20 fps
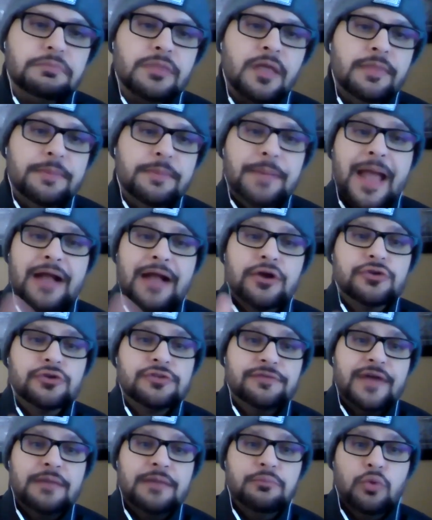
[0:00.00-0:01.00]
the Packers
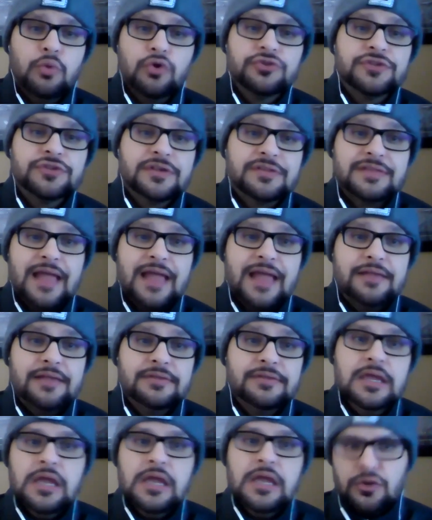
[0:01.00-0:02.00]
have had more
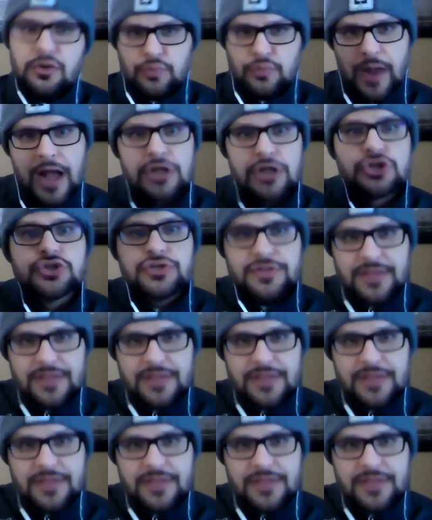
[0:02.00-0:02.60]
success, and Rodgers